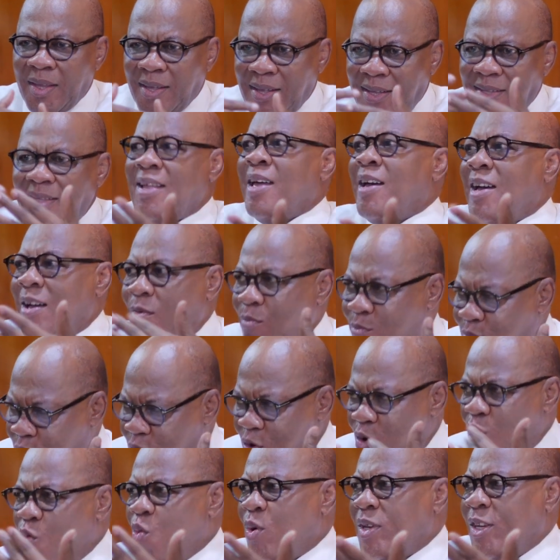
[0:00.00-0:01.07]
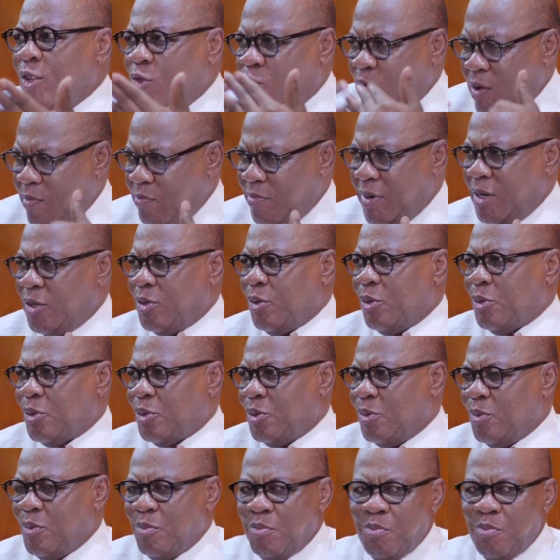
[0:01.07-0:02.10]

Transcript: they are more willing to embrace us.